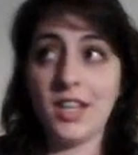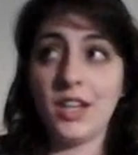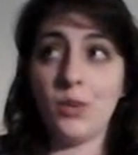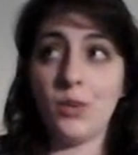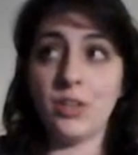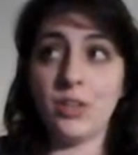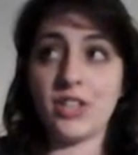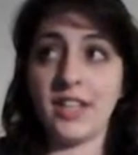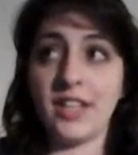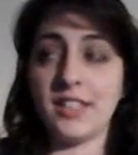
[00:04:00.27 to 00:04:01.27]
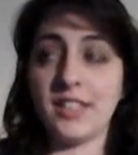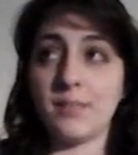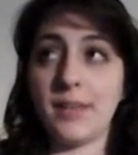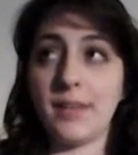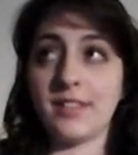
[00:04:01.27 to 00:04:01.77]
which is
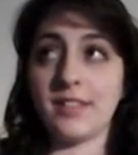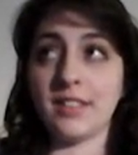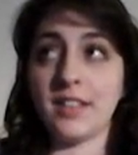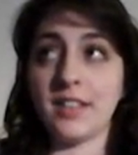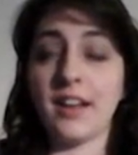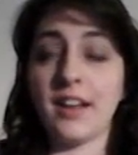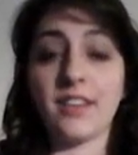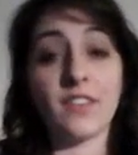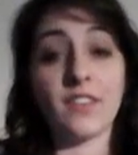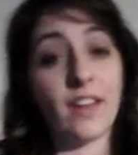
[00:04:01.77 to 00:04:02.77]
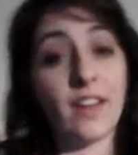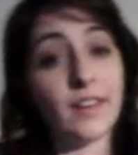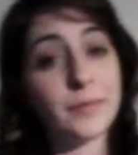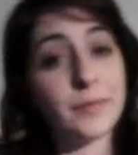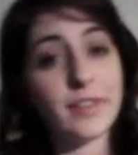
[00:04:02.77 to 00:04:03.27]
basically a class on
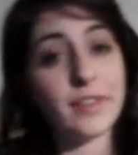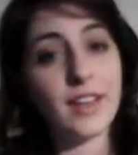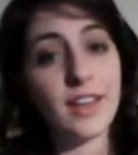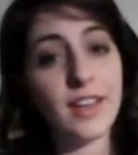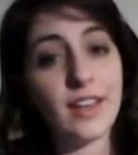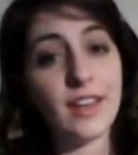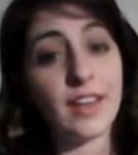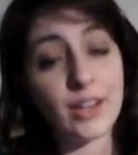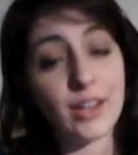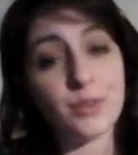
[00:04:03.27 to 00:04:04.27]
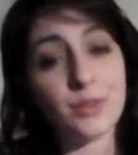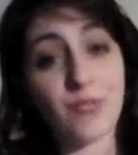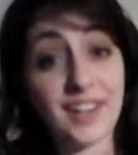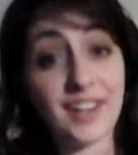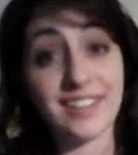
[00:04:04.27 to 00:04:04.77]
here's what
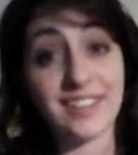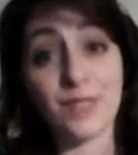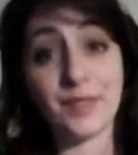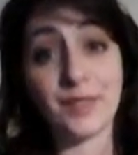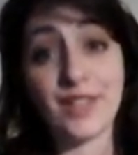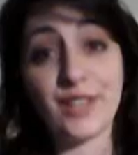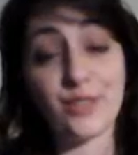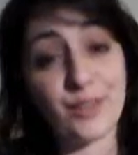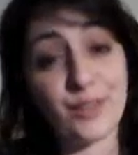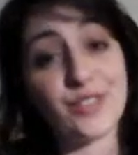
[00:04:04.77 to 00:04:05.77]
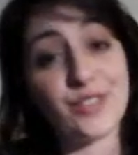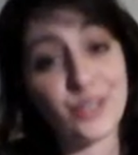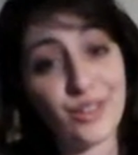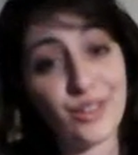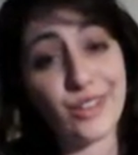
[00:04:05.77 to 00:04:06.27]
writing is going to be like for the rest of your
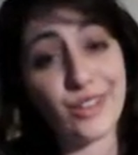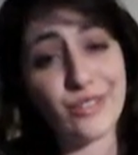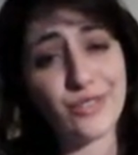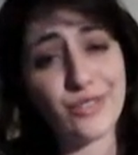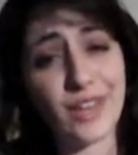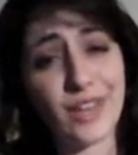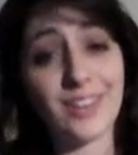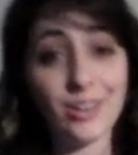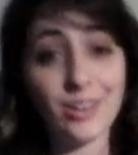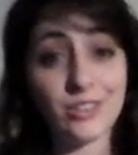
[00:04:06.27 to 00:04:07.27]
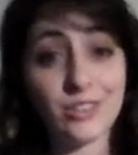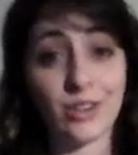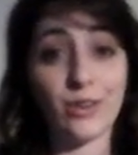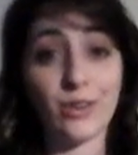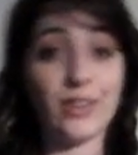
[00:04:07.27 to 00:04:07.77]
life. And
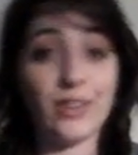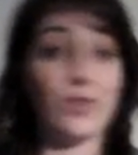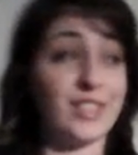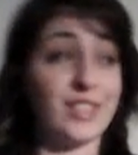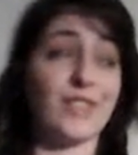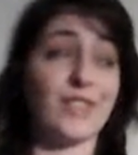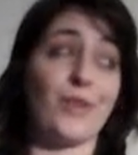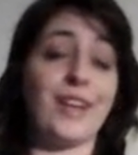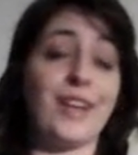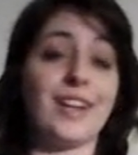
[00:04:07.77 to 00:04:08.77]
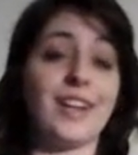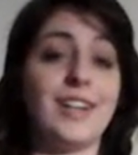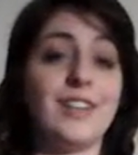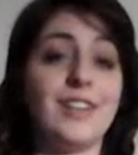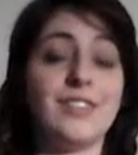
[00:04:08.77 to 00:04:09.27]
also, you get to give a reading
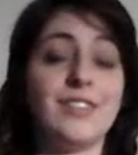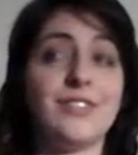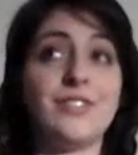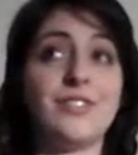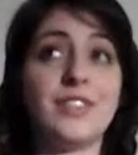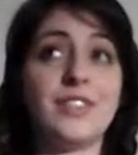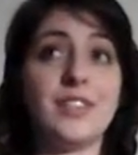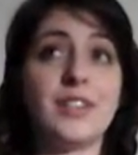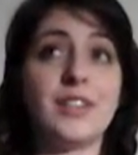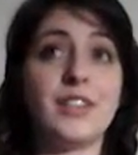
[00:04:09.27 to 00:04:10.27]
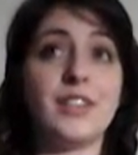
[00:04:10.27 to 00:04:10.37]
of your